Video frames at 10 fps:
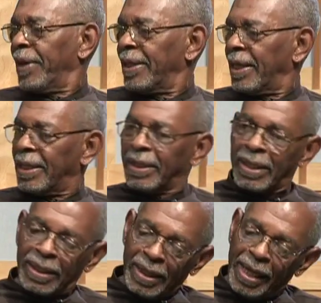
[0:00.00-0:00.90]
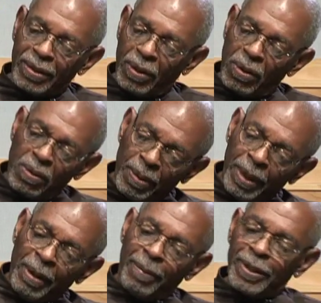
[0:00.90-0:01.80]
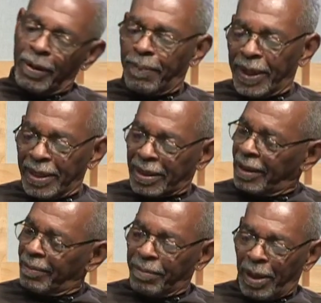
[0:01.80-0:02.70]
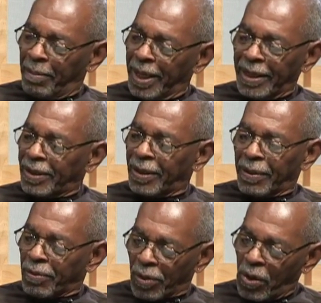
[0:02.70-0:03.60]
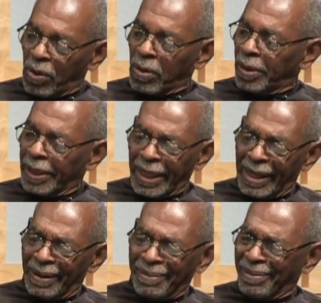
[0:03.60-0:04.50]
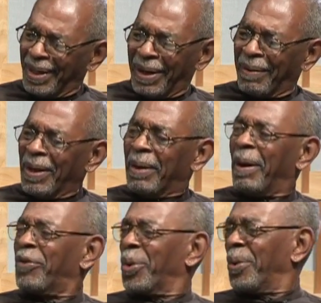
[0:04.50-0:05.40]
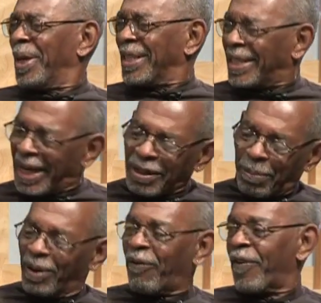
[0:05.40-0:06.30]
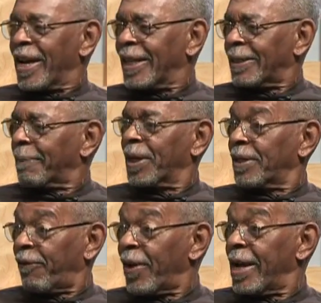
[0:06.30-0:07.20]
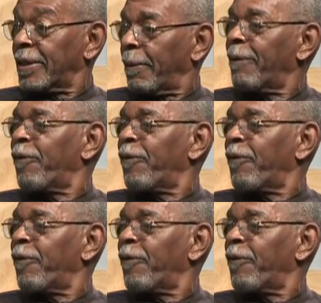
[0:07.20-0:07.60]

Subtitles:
and then the NATO, plays a major role through a desperate France. Because if